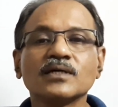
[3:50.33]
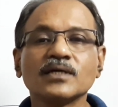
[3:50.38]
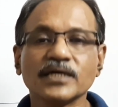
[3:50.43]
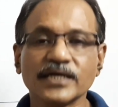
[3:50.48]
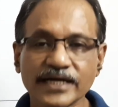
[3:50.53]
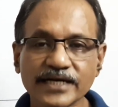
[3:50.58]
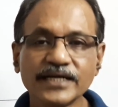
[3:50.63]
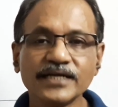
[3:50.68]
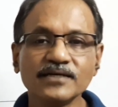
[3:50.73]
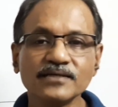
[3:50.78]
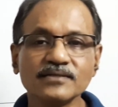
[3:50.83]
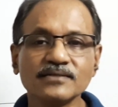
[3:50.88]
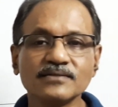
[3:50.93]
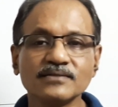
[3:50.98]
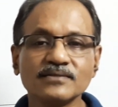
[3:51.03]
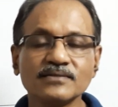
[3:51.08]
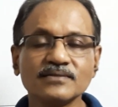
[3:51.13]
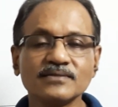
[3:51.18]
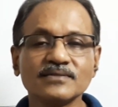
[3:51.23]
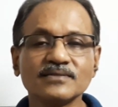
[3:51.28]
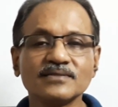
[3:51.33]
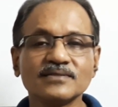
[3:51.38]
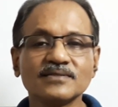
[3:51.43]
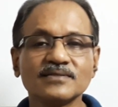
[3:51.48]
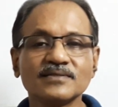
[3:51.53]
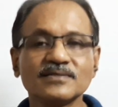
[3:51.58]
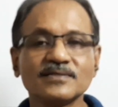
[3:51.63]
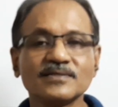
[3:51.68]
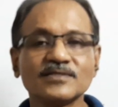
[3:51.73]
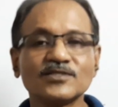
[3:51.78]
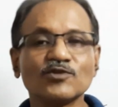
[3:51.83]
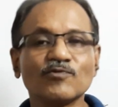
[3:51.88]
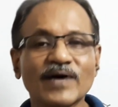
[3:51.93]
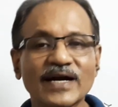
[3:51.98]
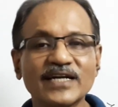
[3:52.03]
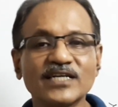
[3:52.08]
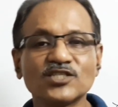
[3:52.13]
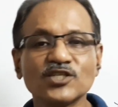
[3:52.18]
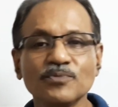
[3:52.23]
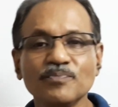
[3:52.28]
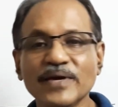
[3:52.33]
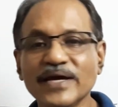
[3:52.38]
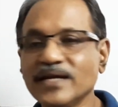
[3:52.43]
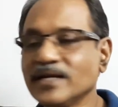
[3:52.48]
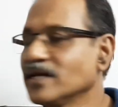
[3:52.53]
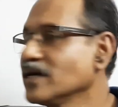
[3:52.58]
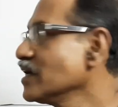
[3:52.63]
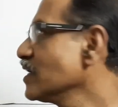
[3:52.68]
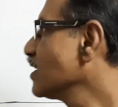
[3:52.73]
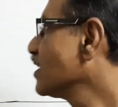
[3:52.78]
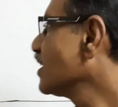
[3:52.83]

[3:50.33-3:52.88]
Agreed? So what does it mean?